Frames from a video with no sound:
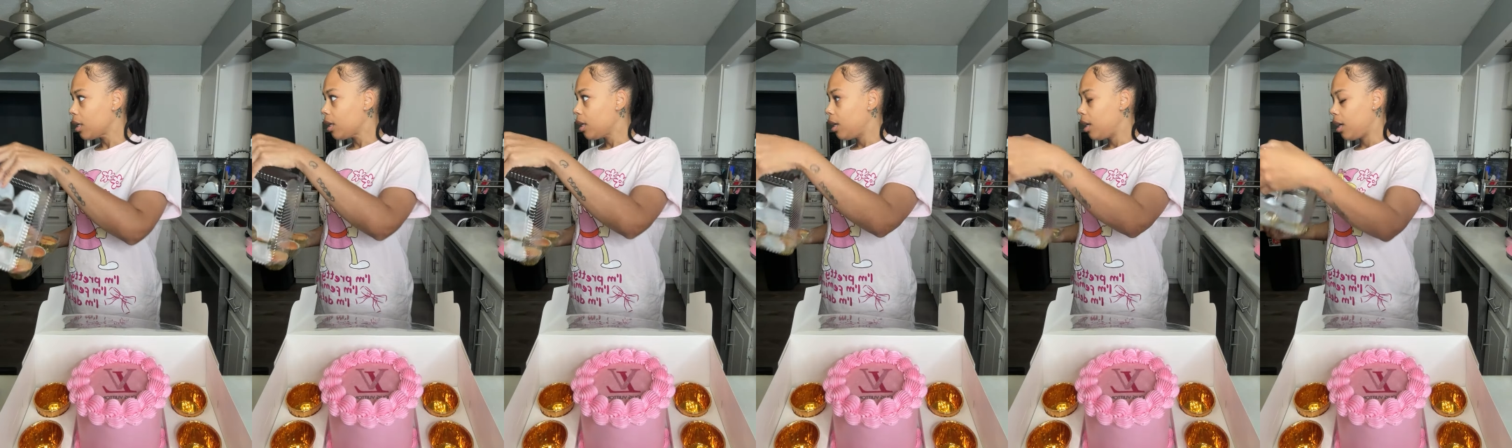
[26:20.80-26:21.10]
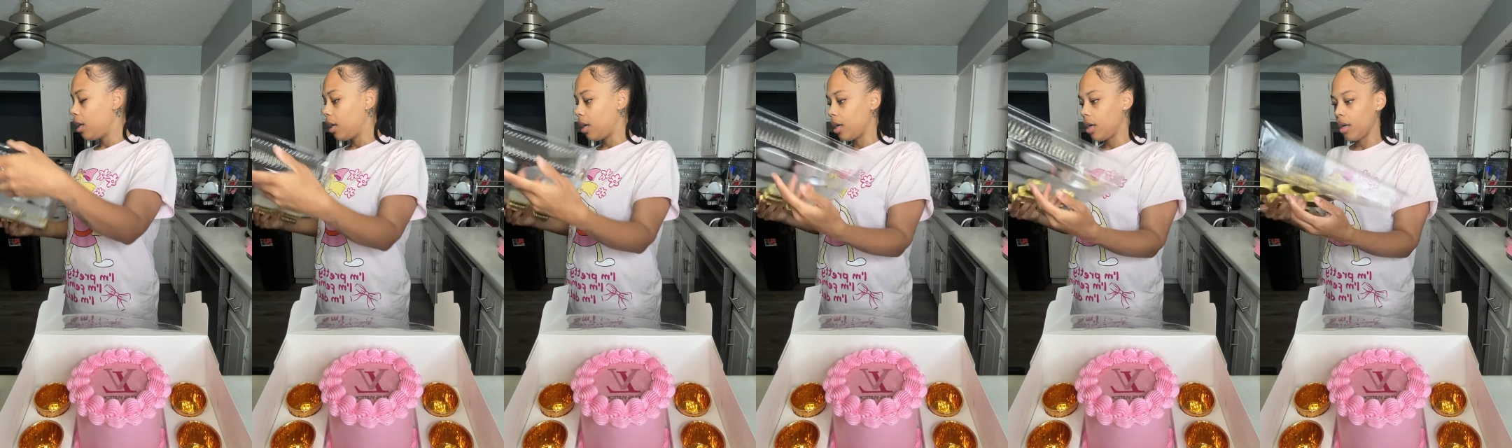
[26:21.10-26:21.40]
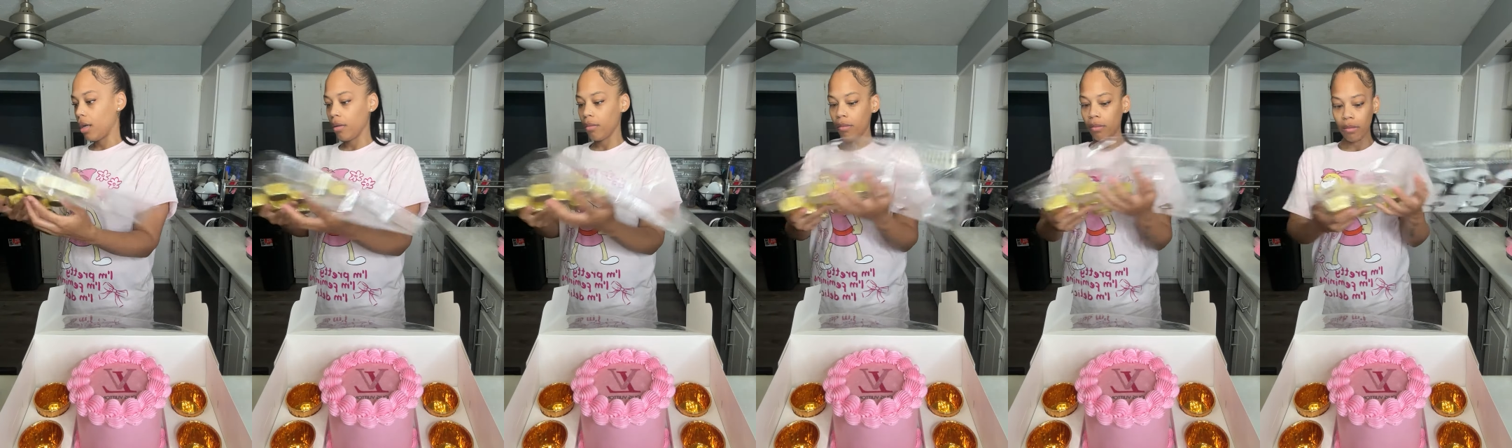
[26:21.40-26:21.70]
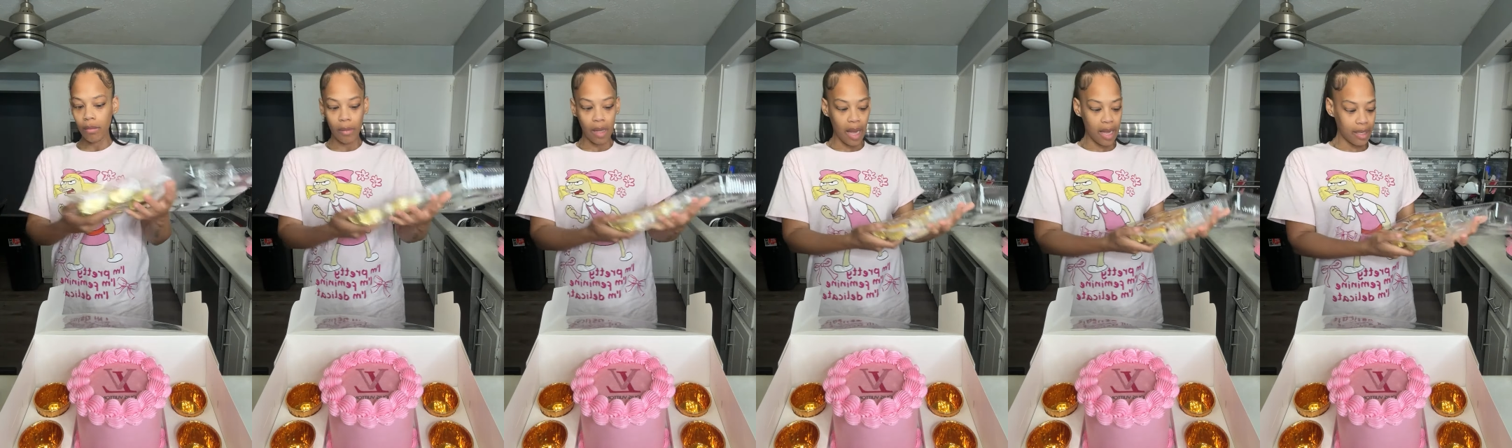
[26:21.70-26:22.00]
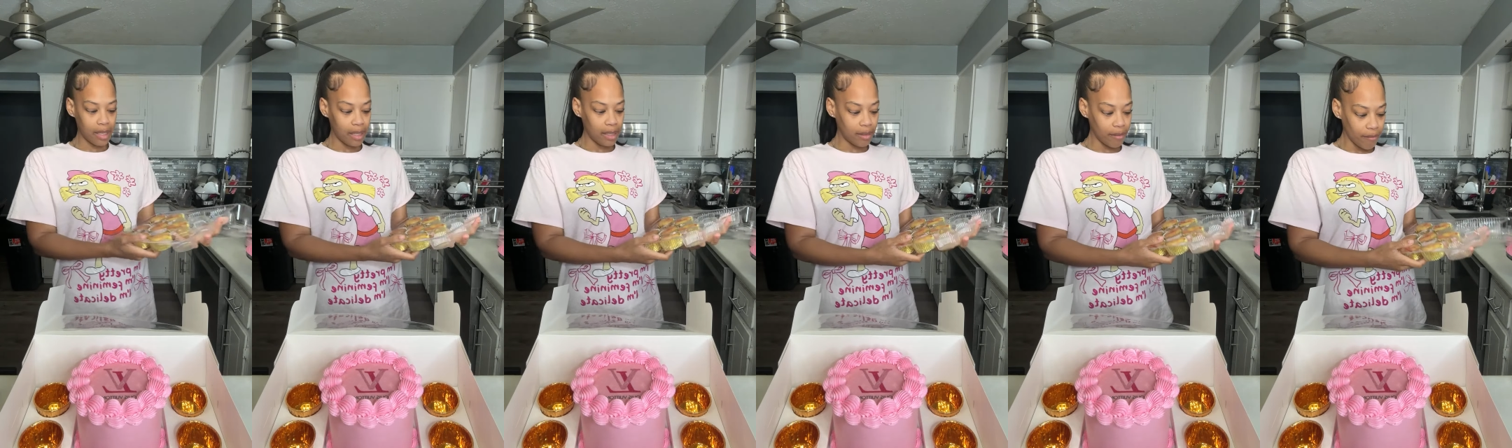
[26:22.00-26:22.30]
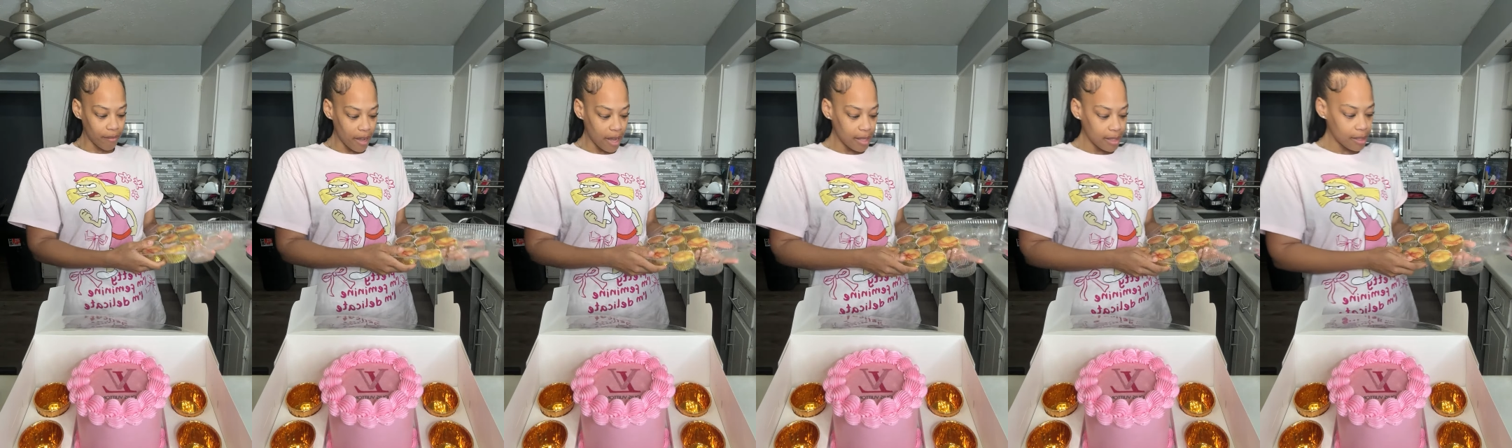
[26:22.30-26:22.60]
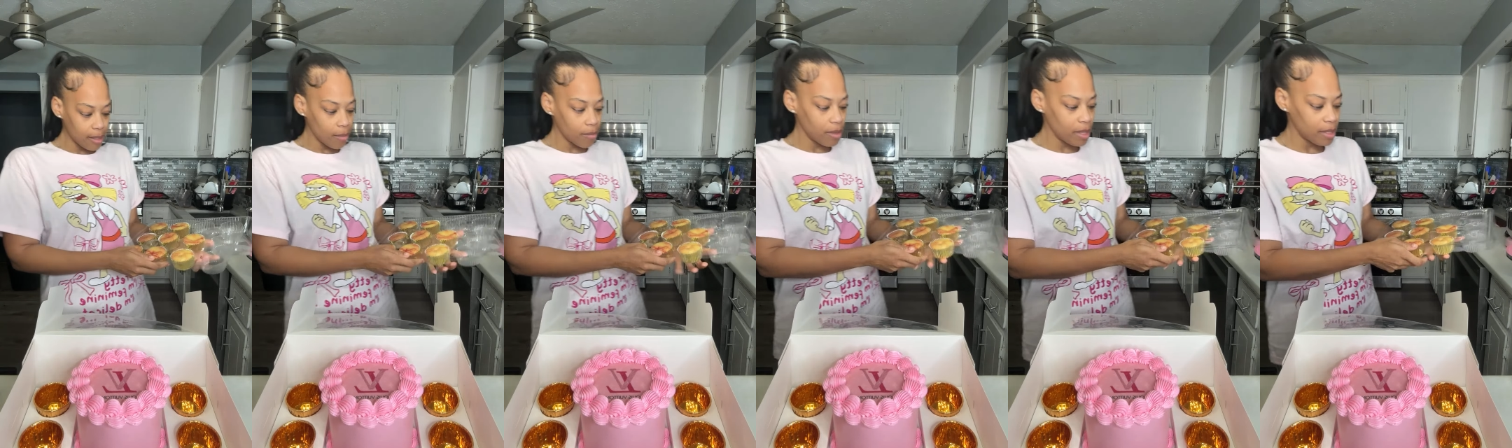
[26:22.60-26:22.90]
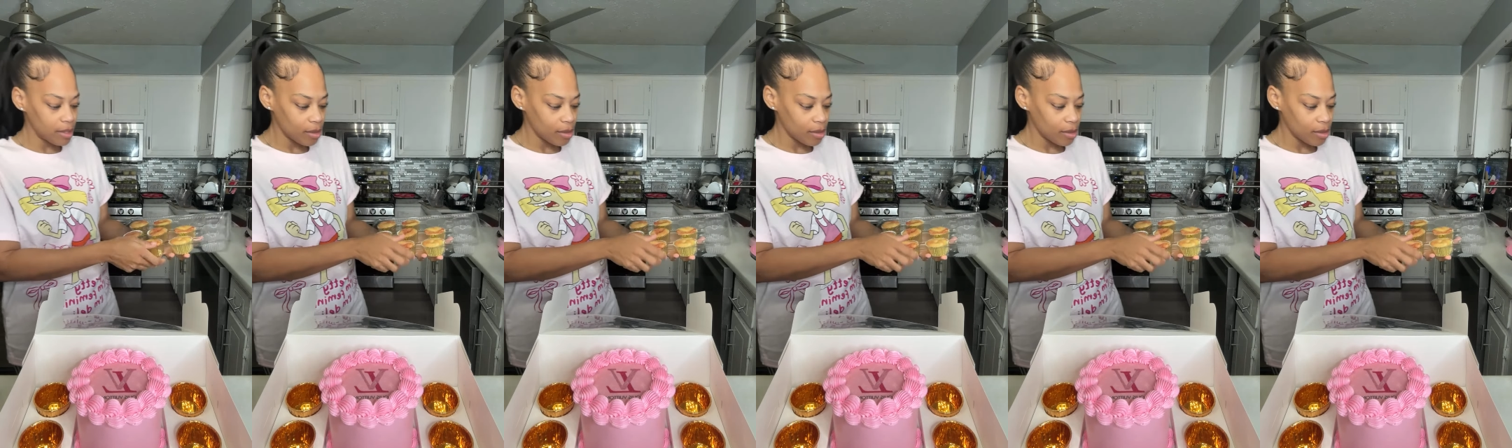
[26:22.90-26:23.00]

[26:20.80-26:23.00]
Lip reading: I need to find something.